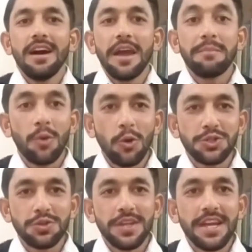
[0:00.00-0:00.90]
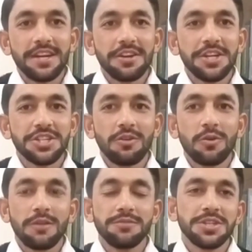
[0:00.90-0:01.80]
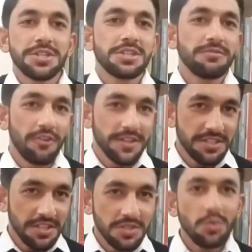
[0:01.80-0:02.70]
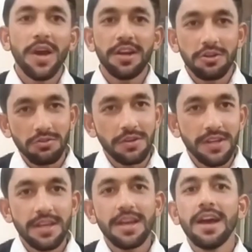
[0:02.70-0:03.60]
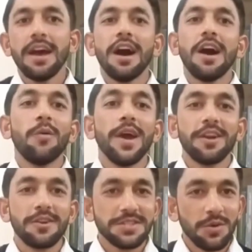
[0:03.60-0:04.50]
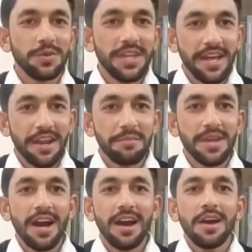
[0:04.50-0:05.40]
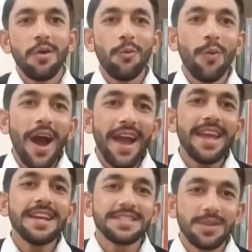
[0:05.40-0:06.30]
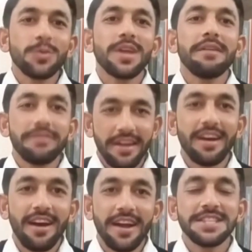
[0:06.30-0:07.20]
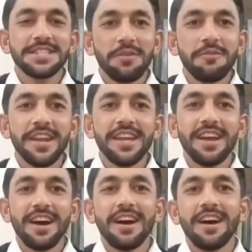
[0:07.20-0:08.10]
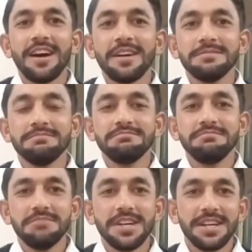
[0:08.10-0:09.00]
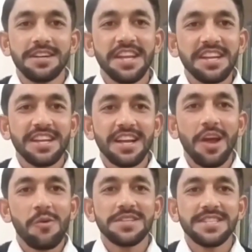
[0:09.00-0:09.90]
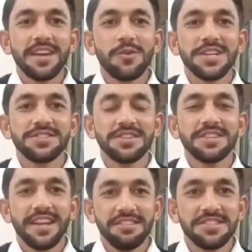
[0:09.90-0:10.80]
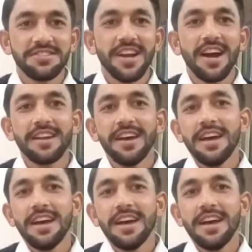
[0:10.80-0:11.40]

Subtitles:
approach to the International Court of Justice? For instance, why not Turkey? Why not Saudi Arabia? Why South Africa? It's a very technical, I would say, question in this regard.